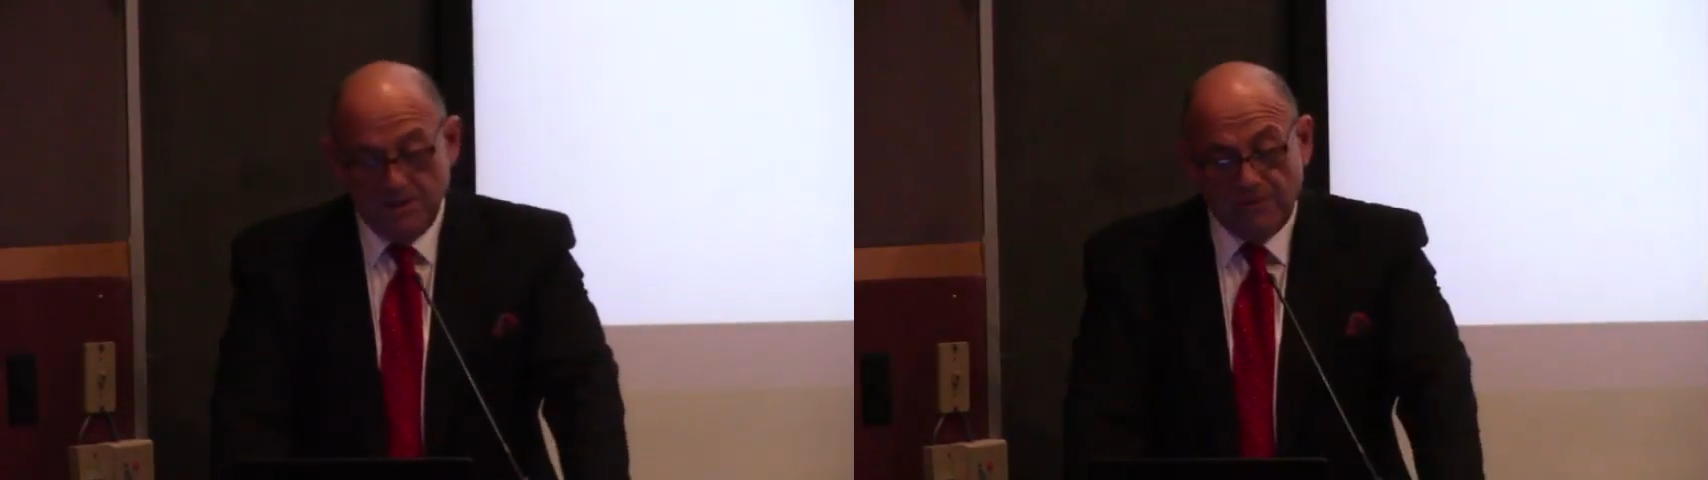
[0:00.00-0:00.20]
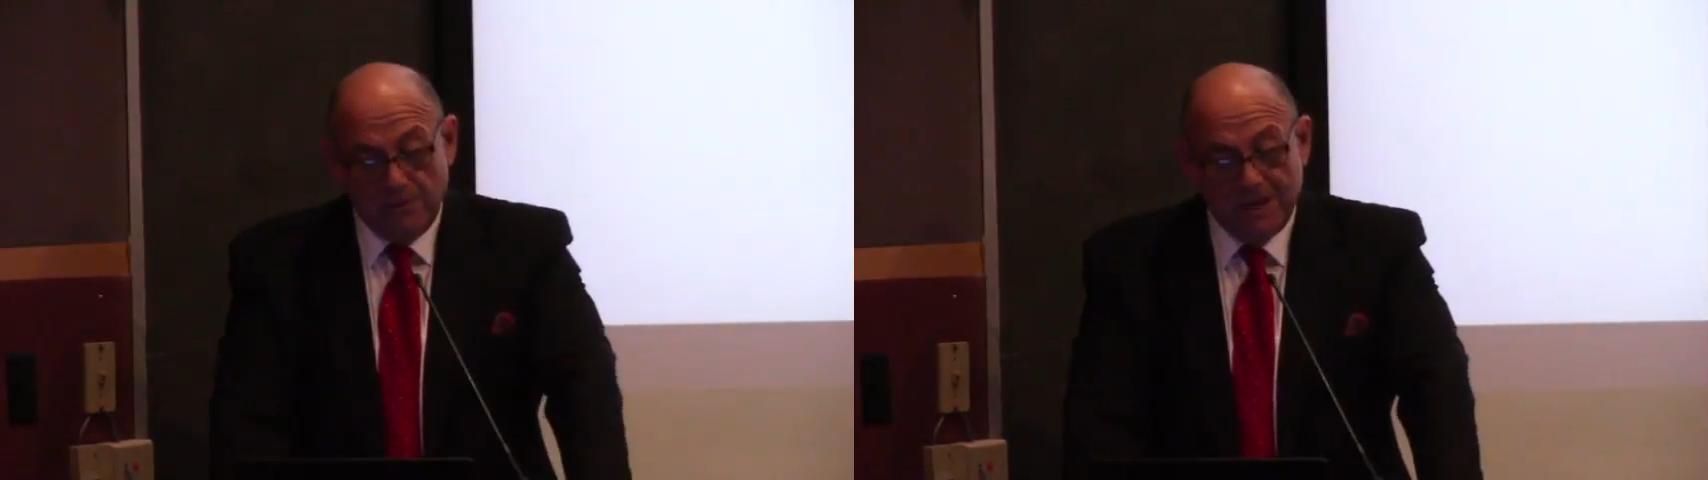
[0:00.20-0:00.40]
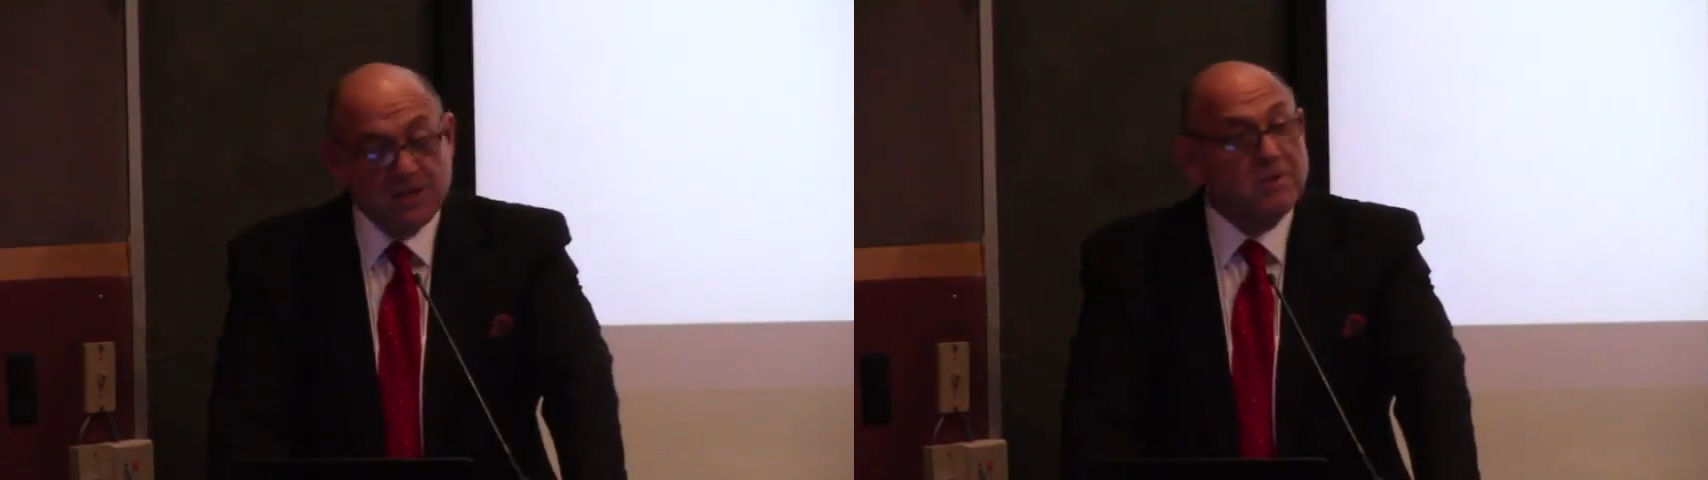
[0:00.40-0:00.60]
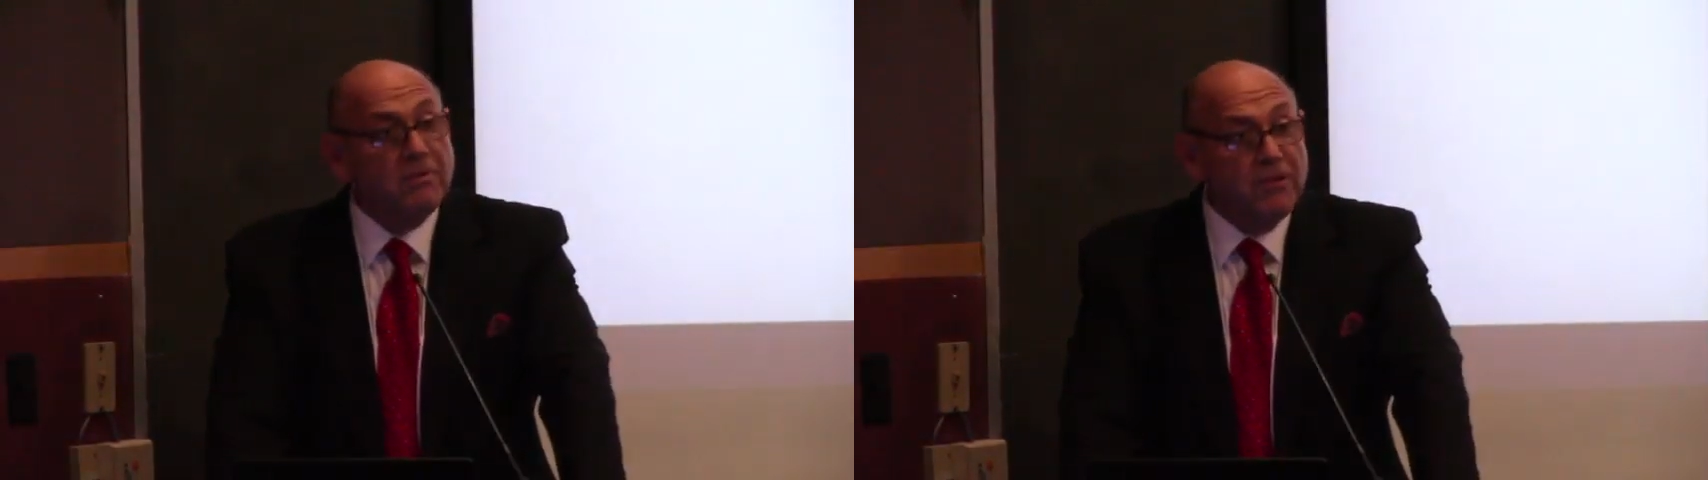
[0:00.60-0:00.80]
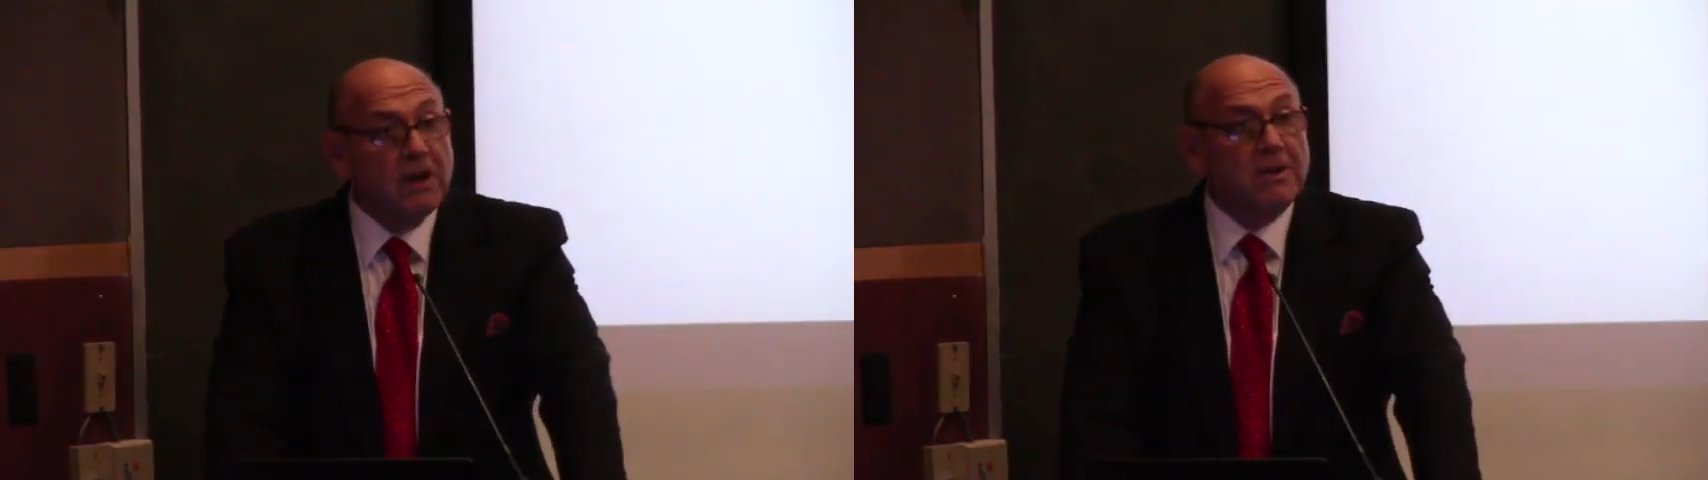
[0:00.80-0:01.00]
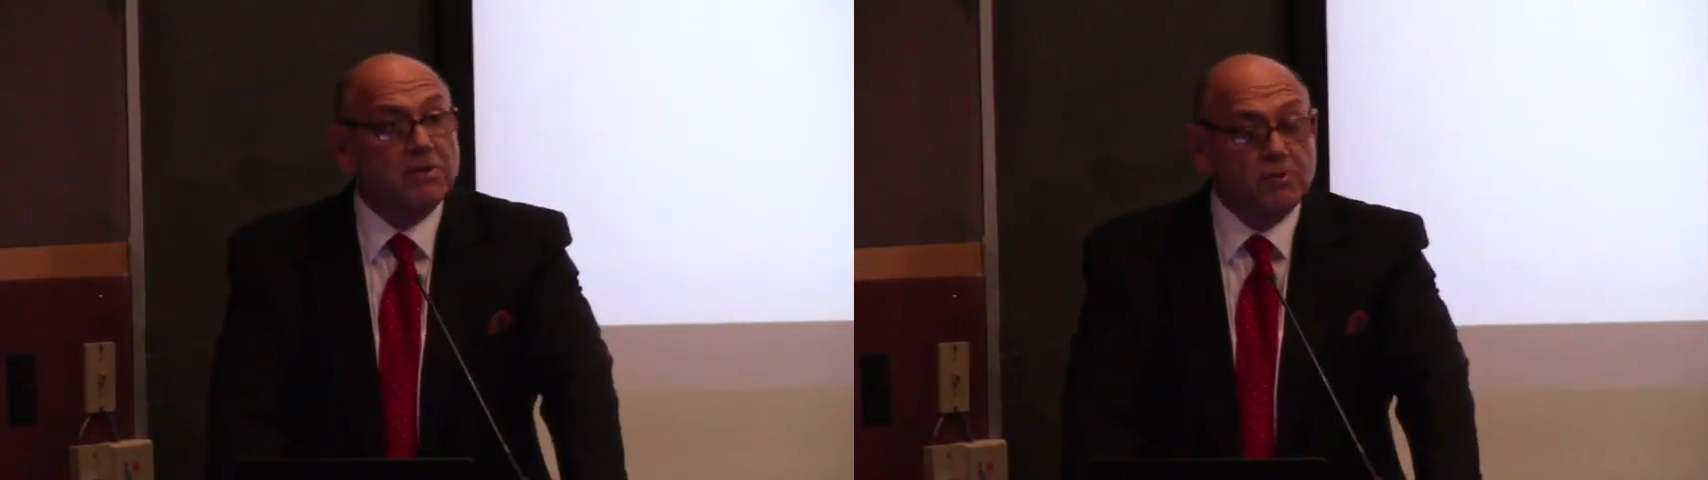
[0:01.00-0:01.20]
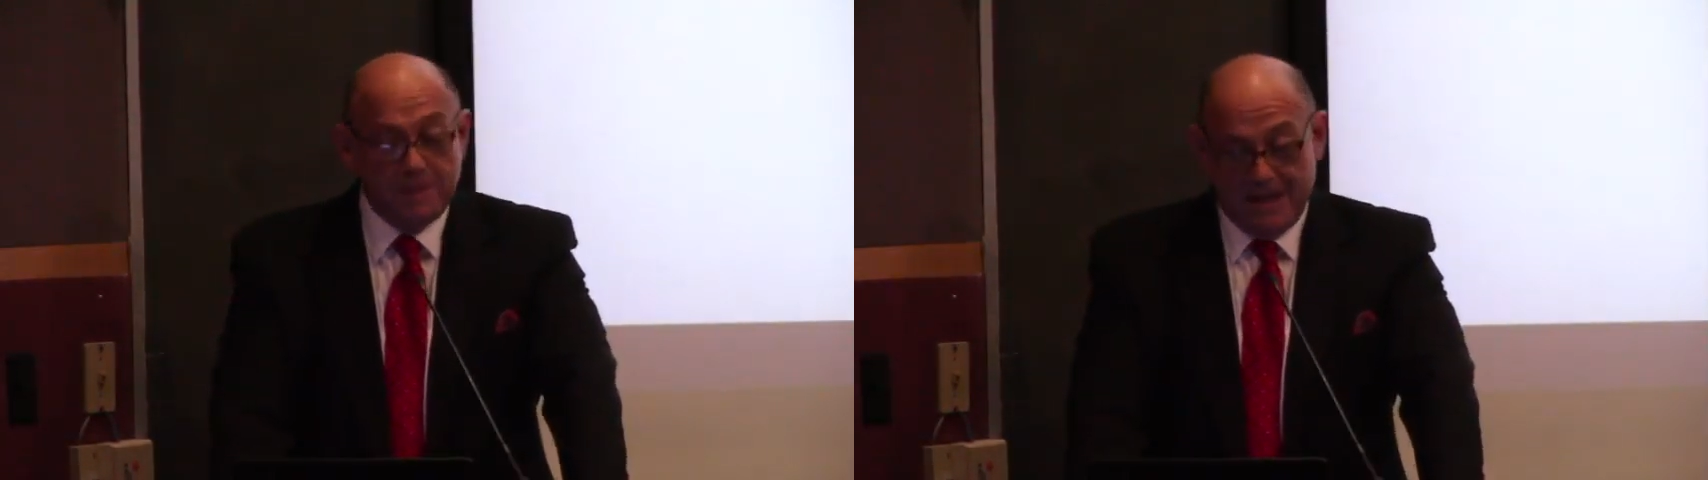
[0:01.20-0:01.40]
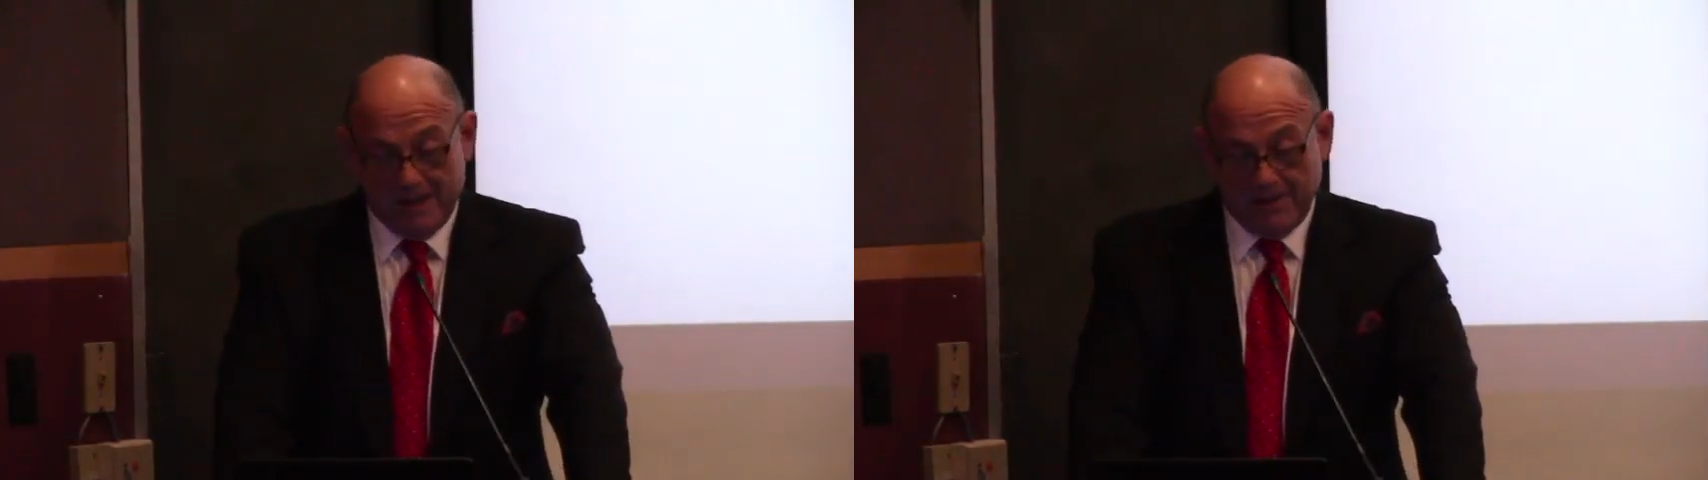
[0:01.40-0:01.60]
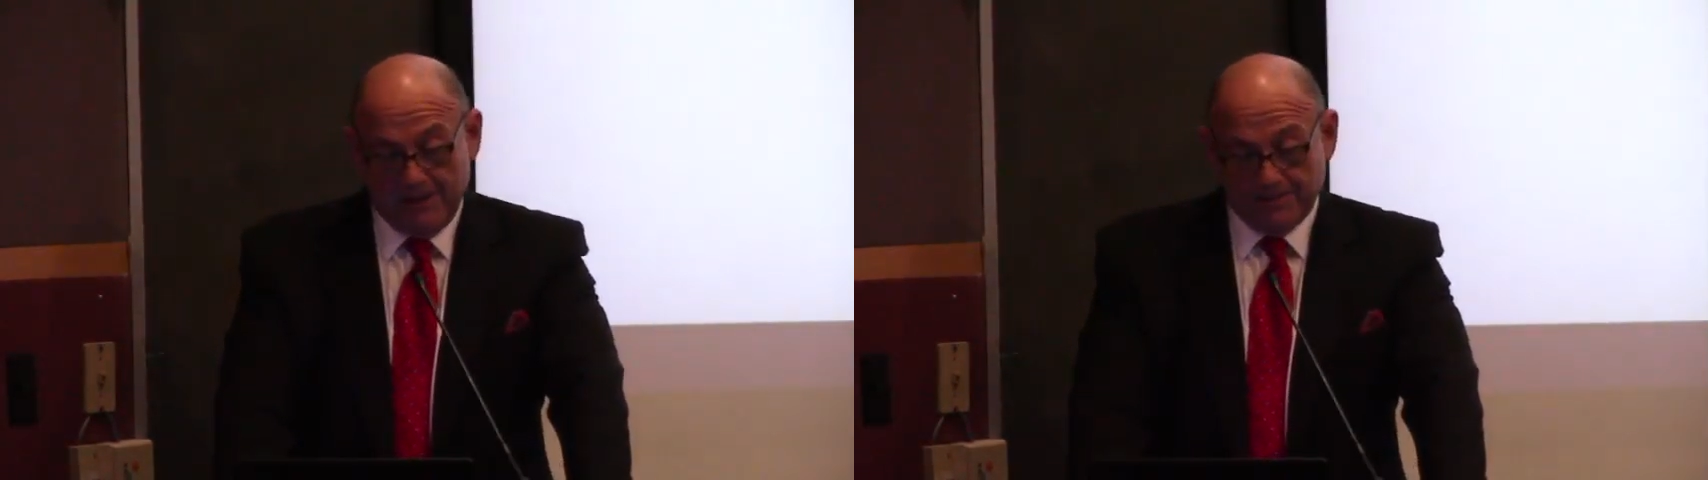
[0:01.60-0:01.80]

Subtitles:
inflammation very dramatically.